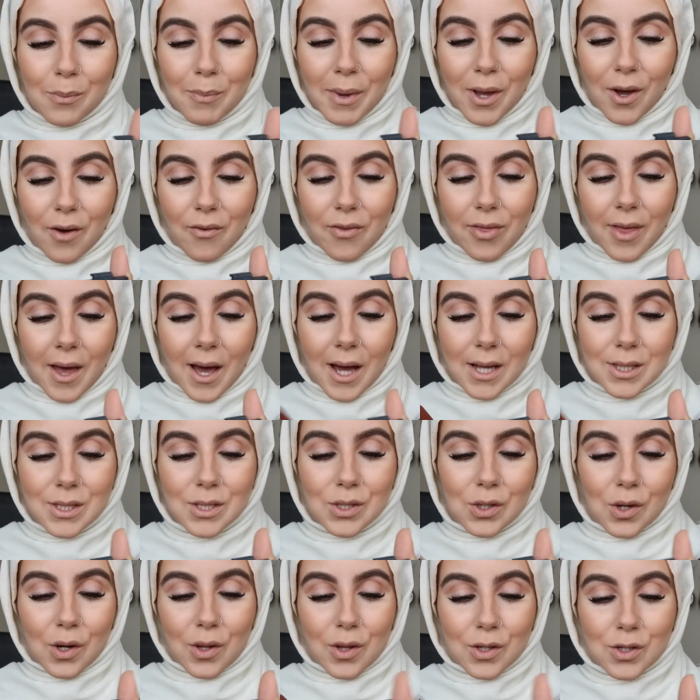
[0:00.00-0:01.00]
bit of that
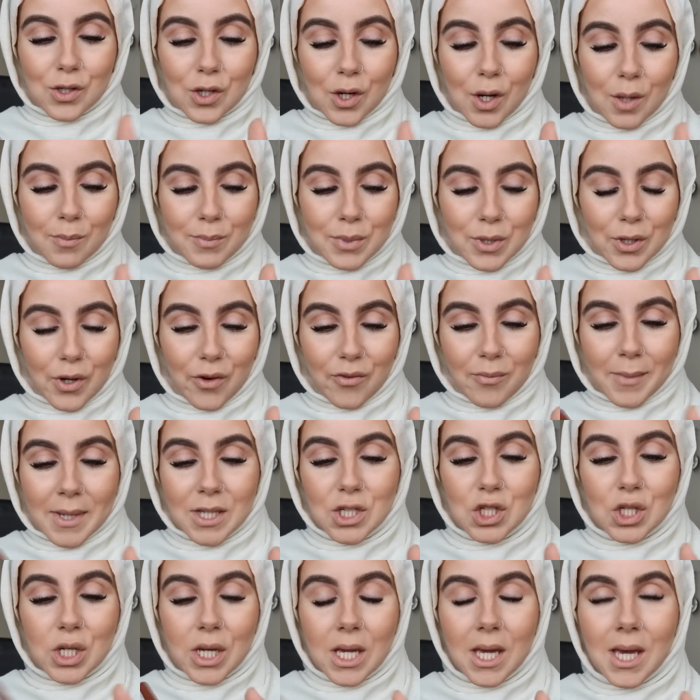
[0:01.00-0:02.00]
on the tops of my
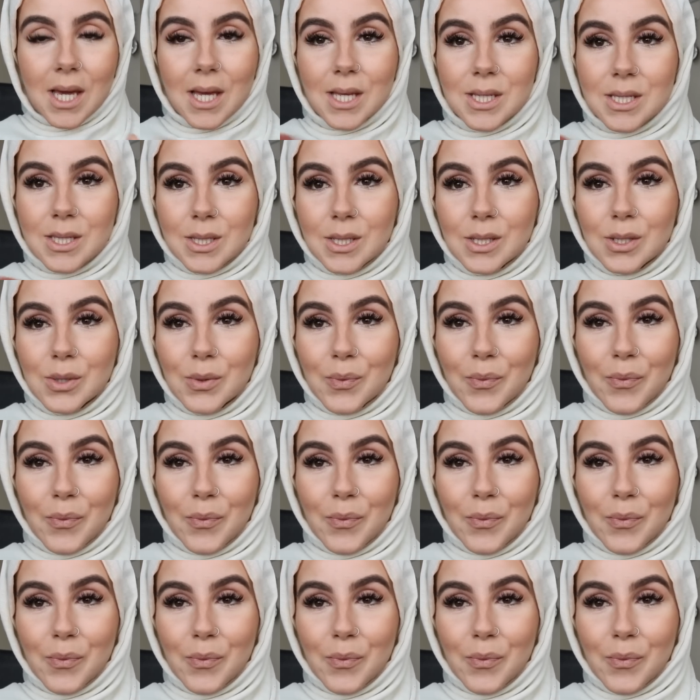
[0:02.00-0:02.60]
cheeks.